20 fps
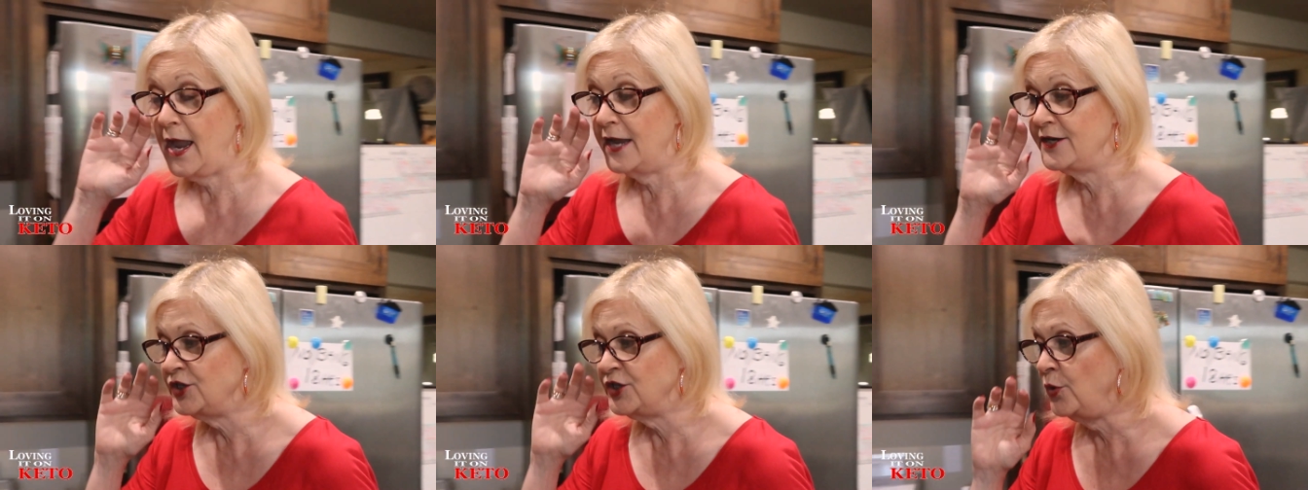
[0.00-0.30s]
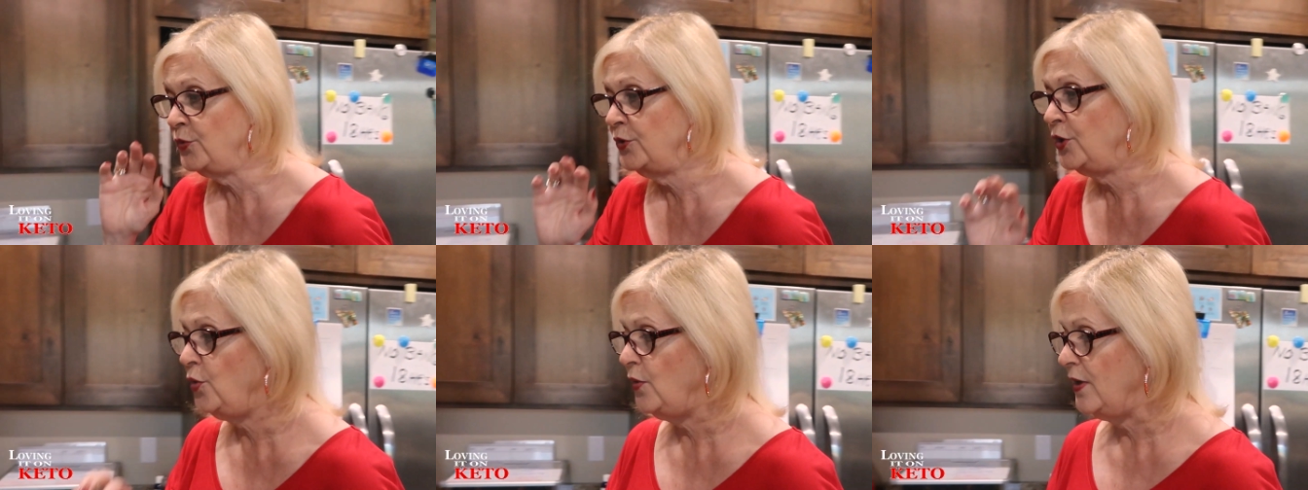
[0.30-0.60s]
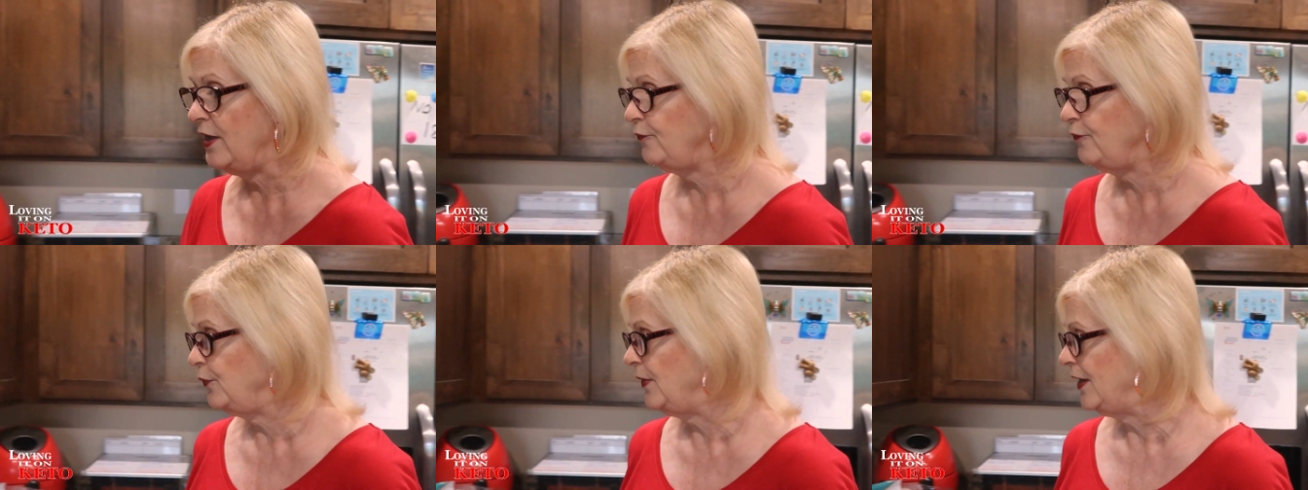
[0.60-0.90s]
I don't know
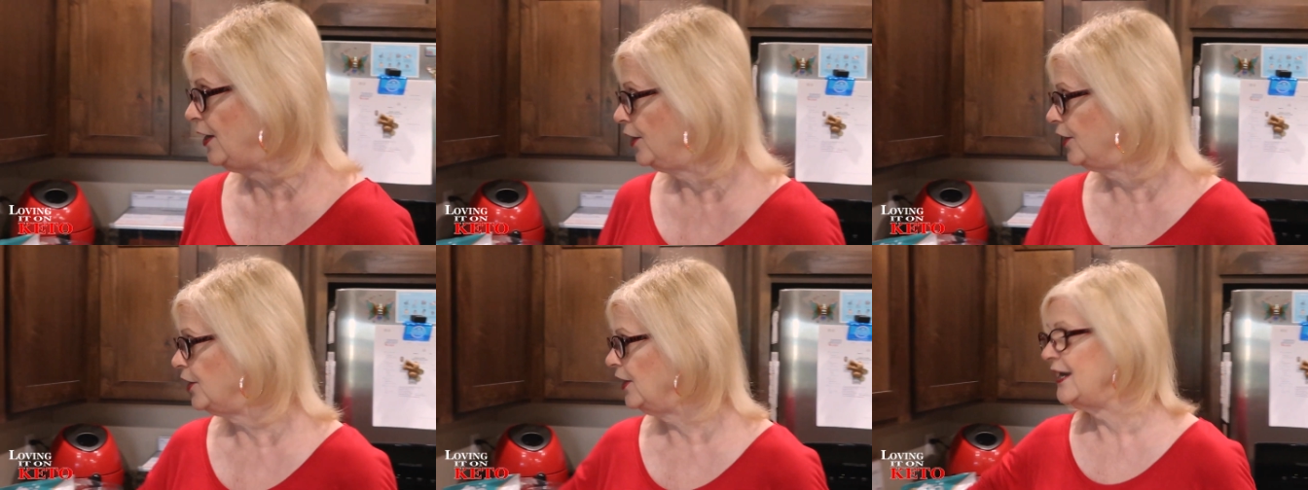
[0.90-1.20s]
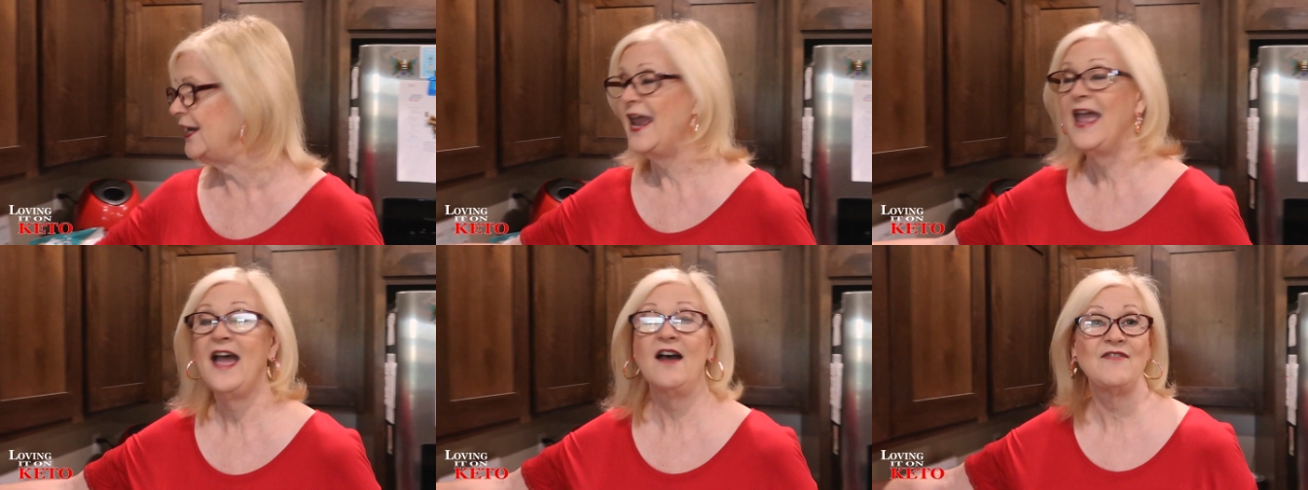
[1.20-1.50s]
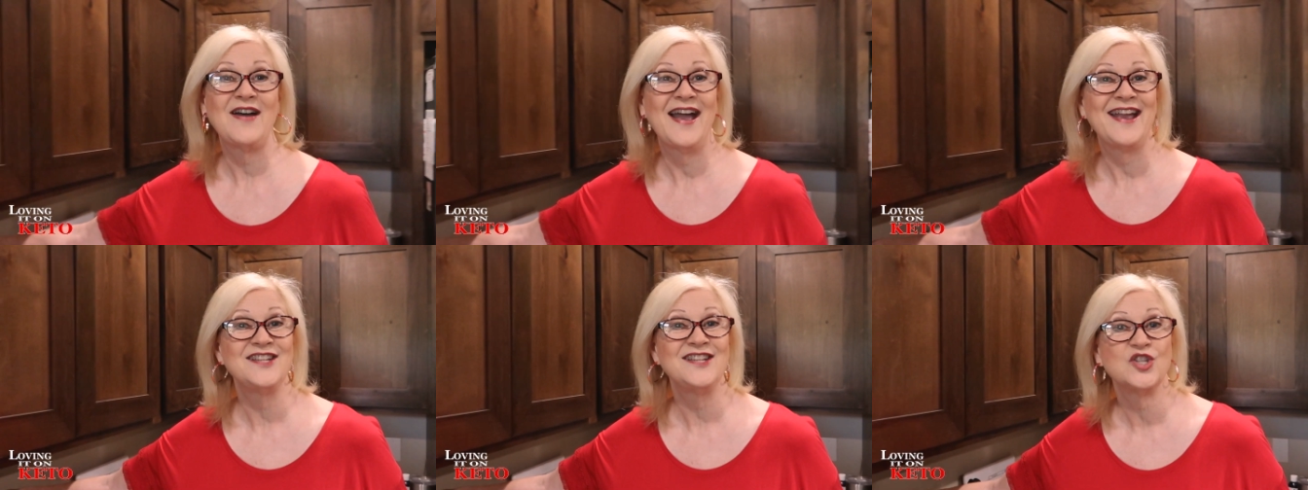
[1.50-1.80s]
if we are going to
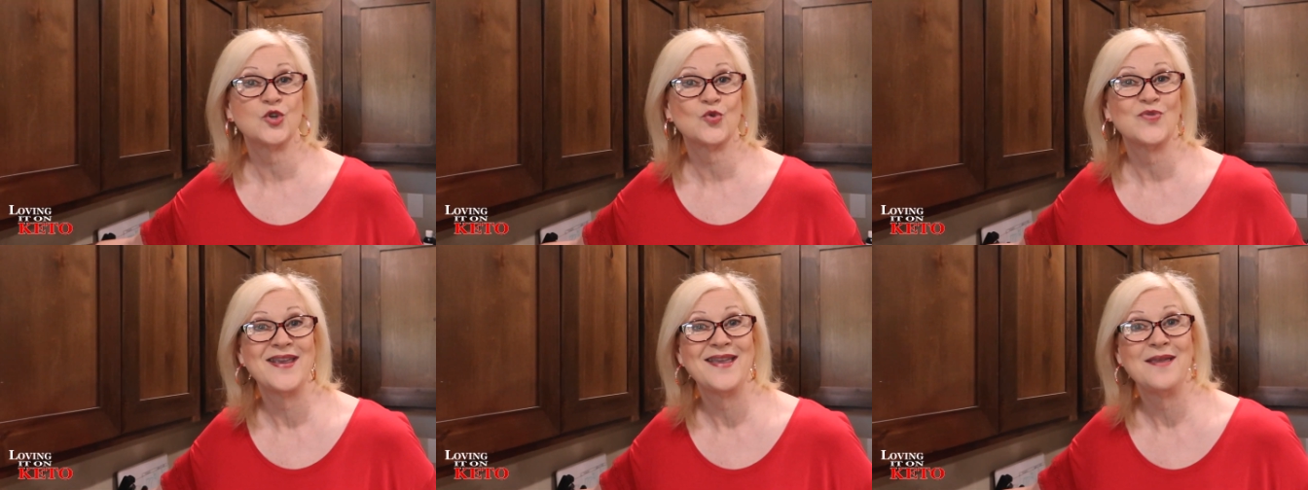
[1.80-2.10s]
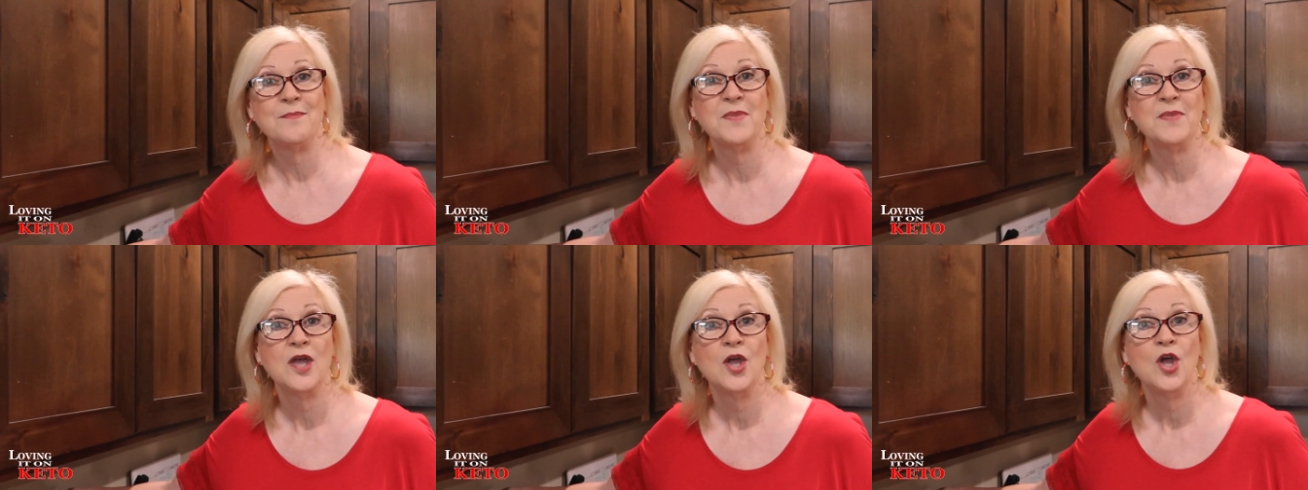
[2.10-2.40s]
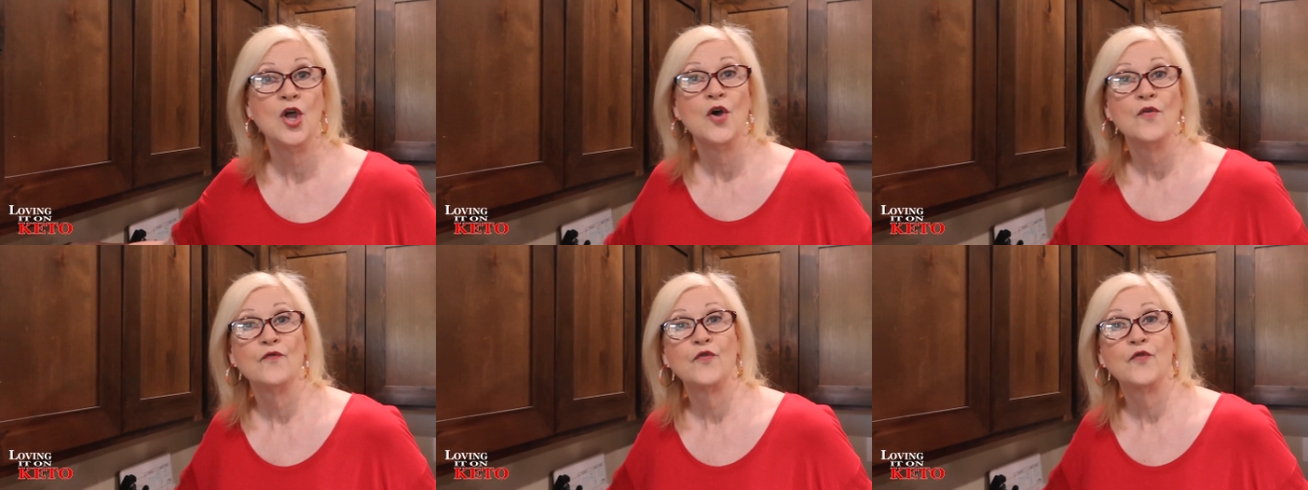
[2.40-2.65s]
have ice cream